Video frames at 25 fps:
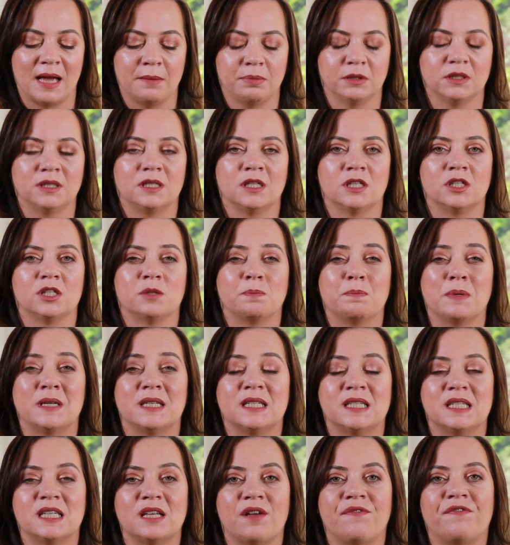able to
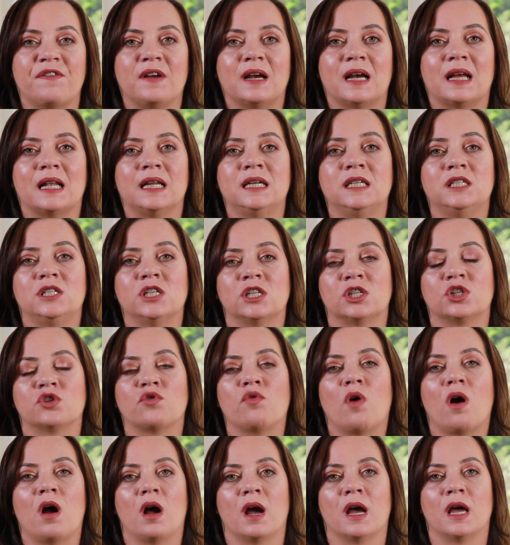specifically
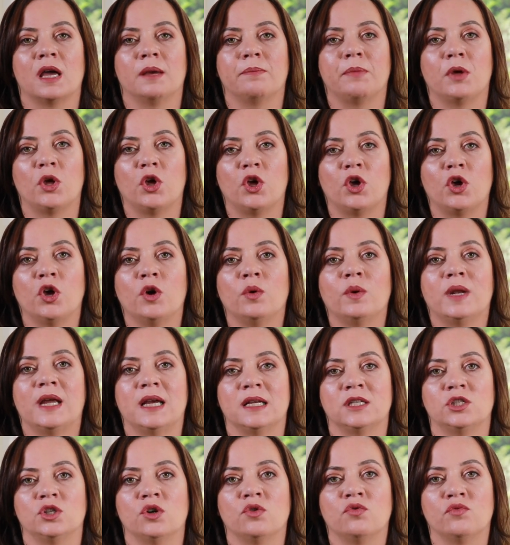describe who it
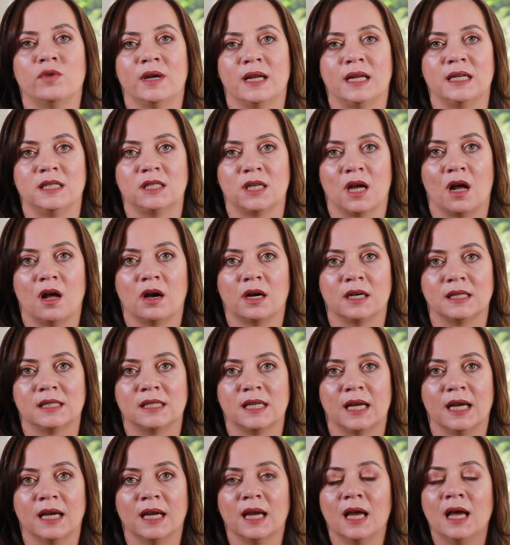is you're really
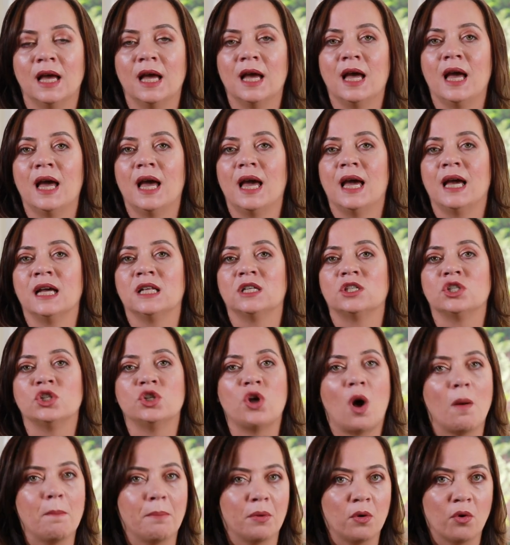targeting, it's
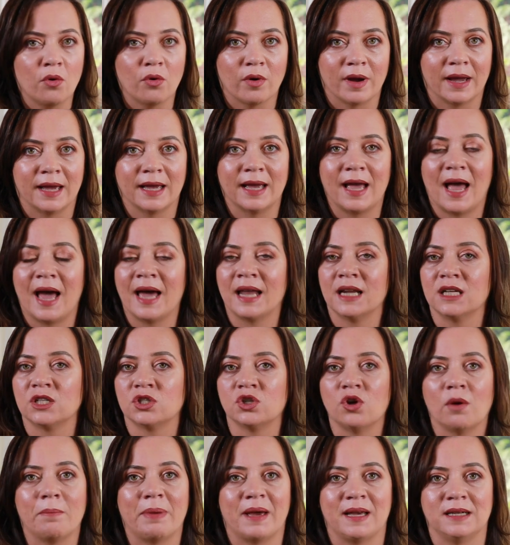not boring and
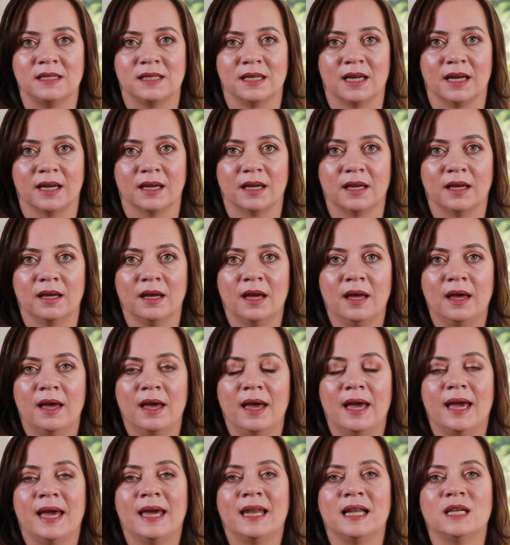it's not basic.
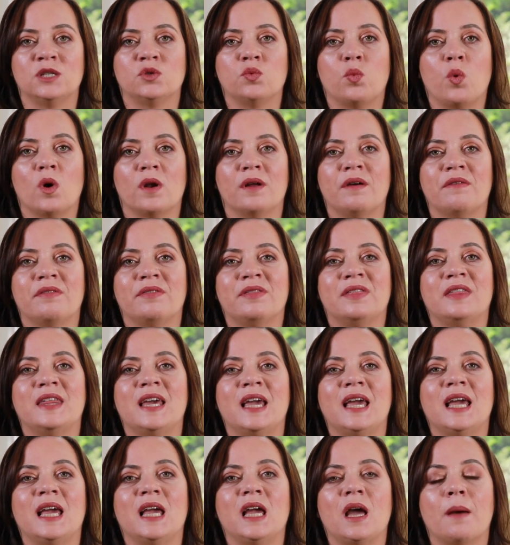It is one of
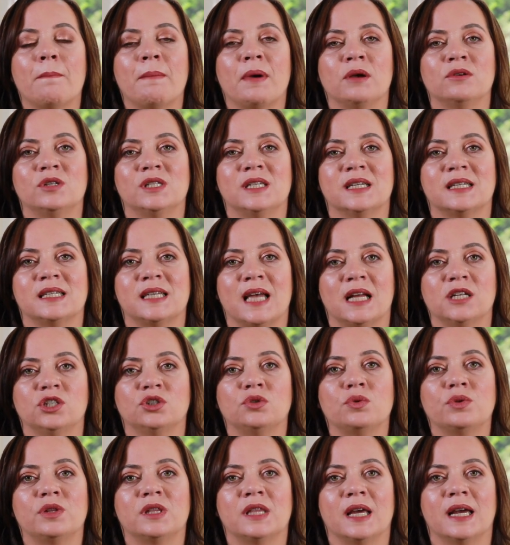the most
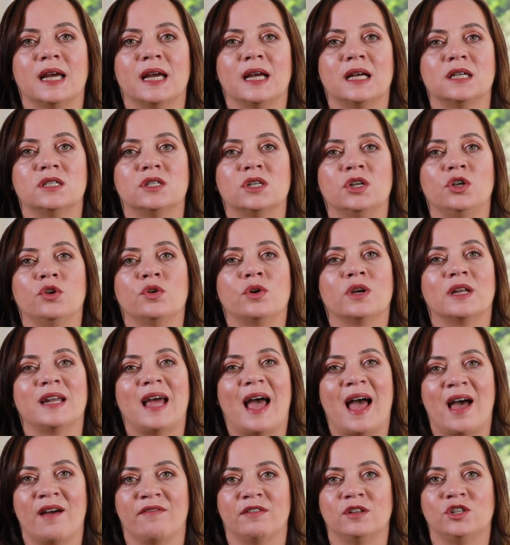essential things that you can
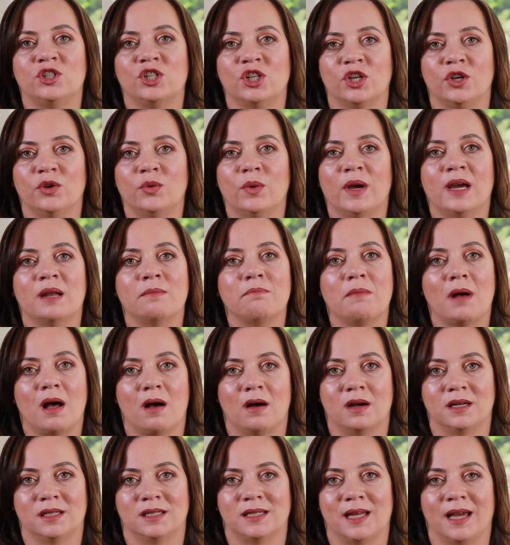ever do in
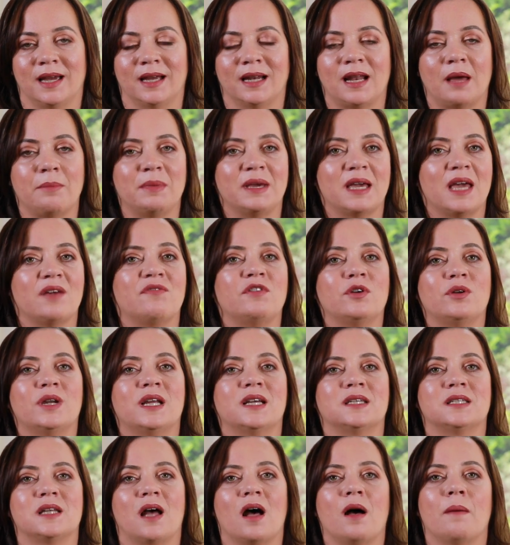marketing. Let me give you an
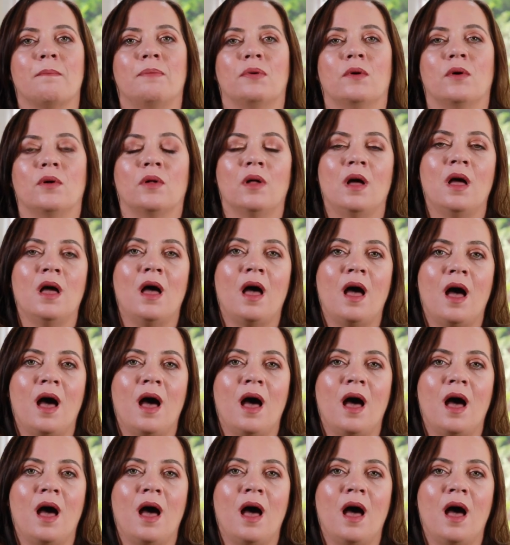example.